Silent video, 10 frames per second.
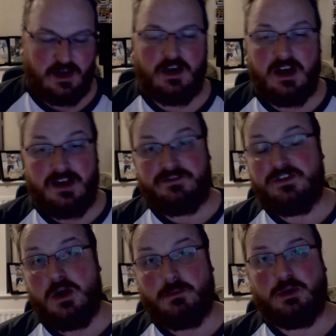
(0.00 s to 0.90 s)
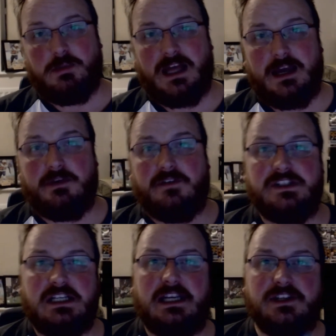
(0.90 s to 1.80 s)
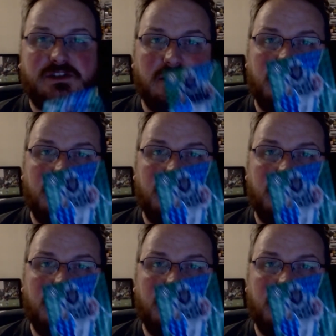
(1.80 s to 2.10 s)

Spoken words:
phenomenal player, but obviously has gone down